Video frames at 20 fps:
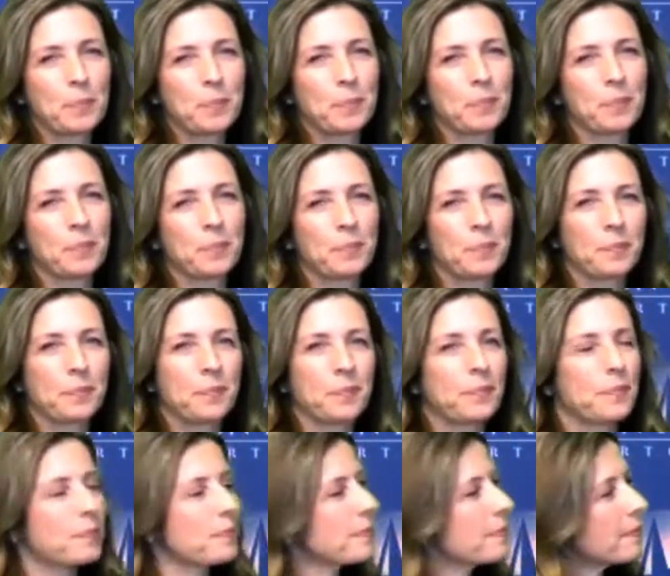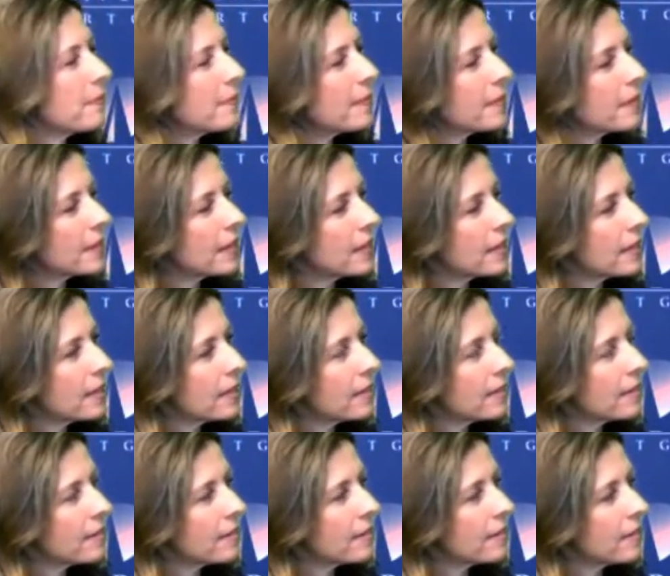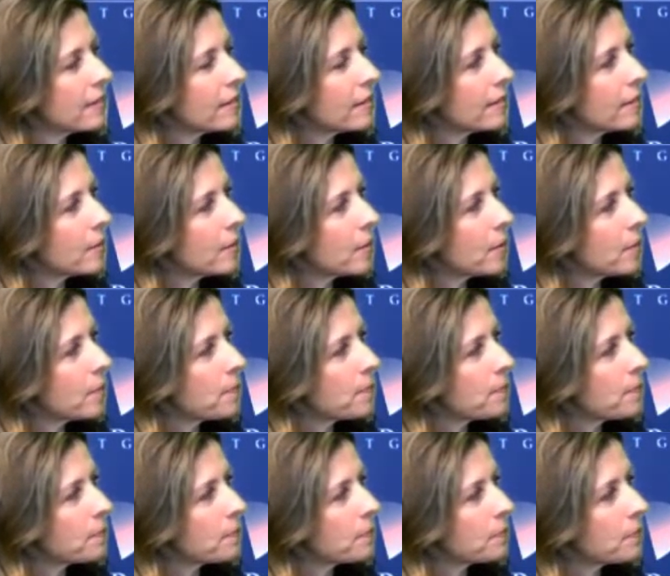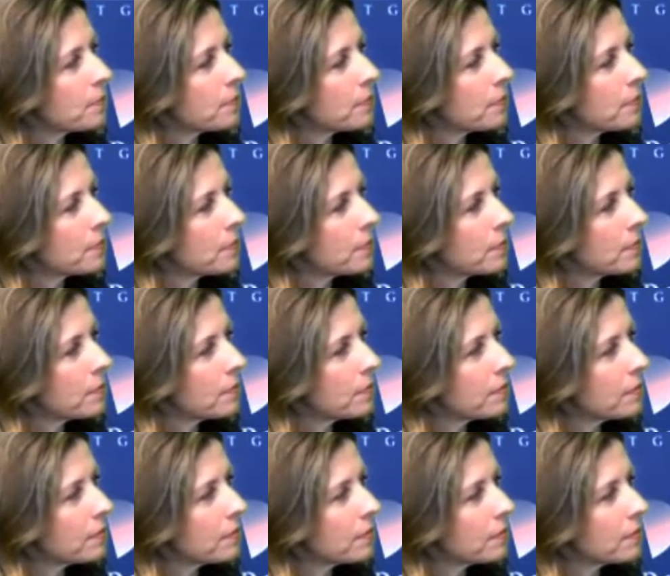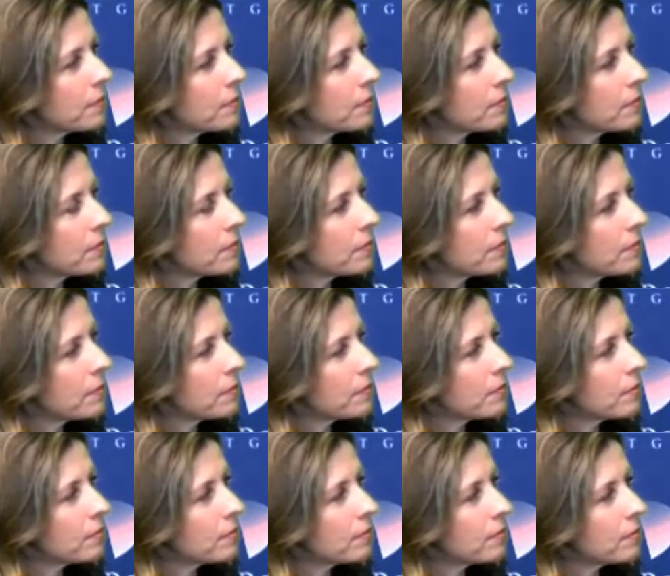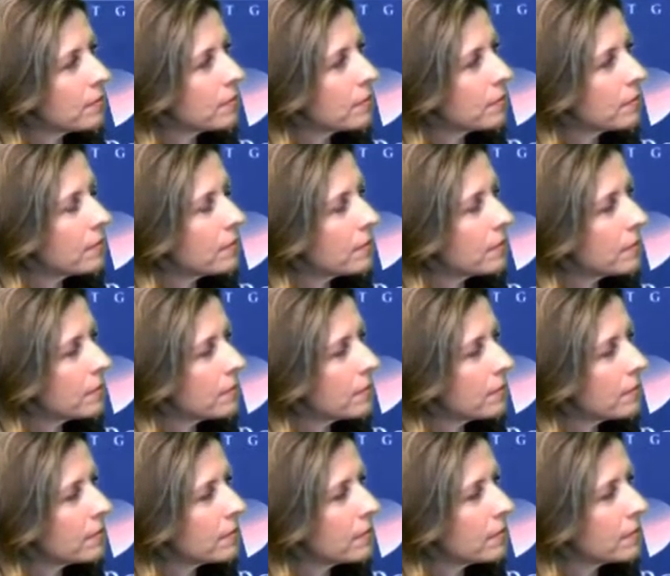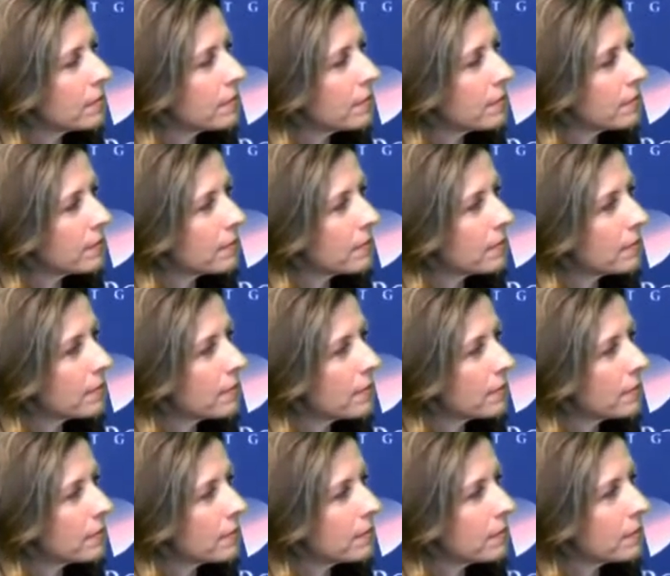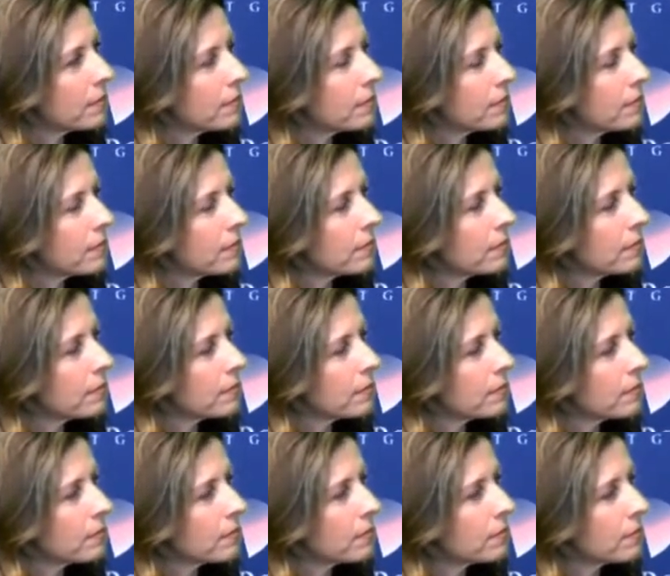This person isn't speaking.